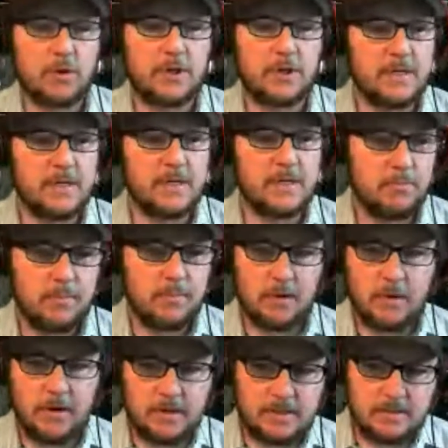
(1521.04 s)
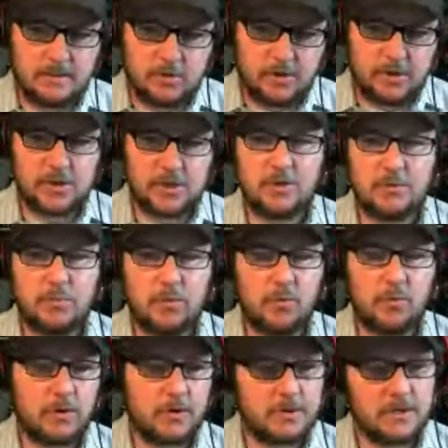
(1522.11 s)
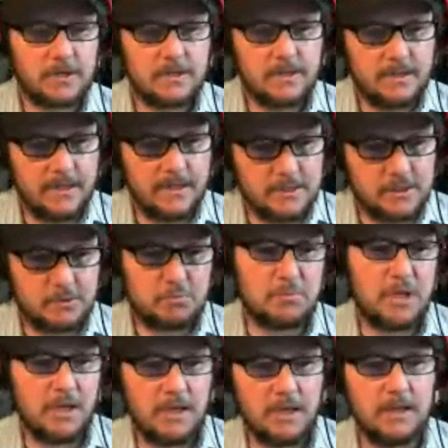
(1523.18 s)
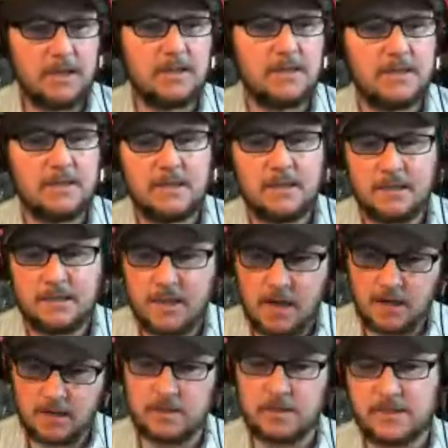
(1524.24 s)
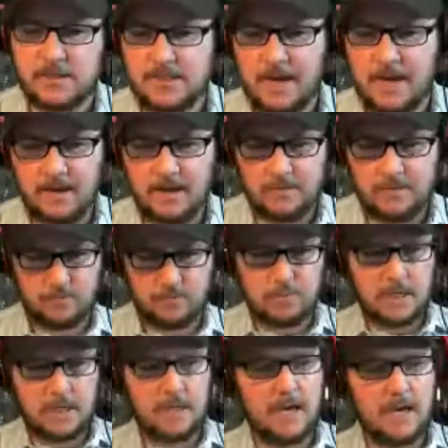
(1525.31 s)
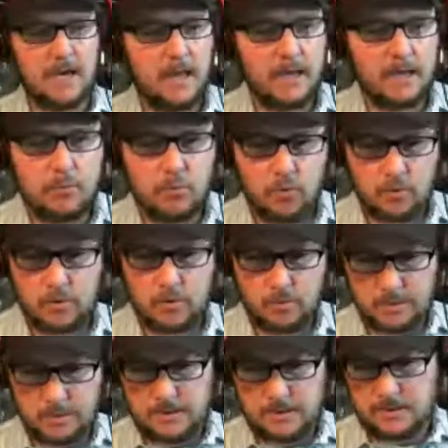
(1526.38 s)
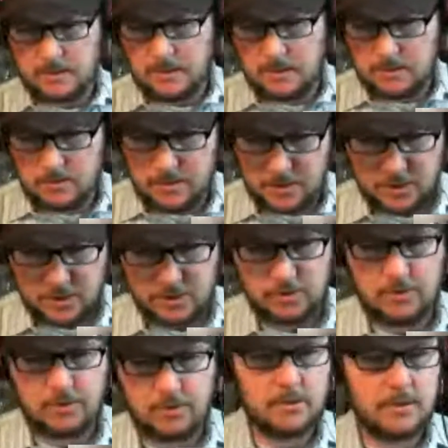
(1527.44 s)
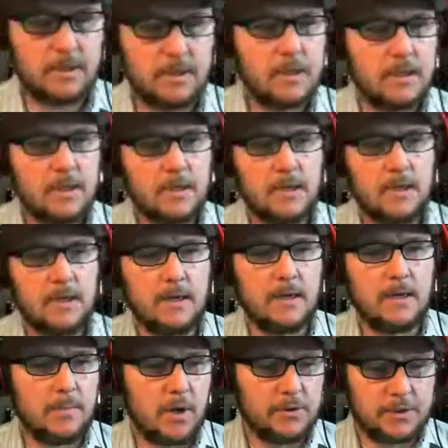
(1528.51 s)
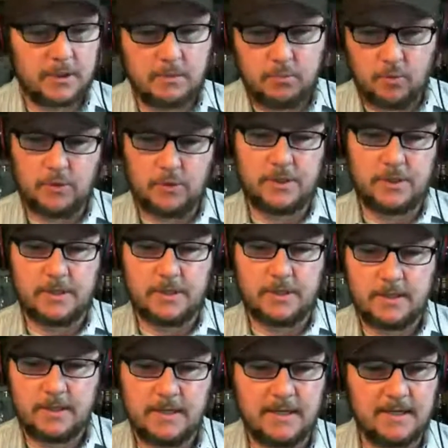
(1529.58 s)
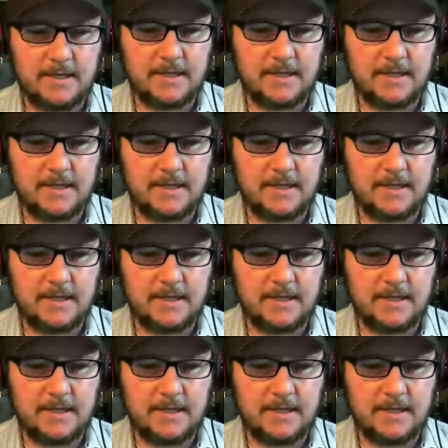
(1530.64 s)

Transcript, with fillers: is a oh, it's a traditional porter that is made lager style. For me, I like more when it's a traditional uh, Baltic porter. Uh, well,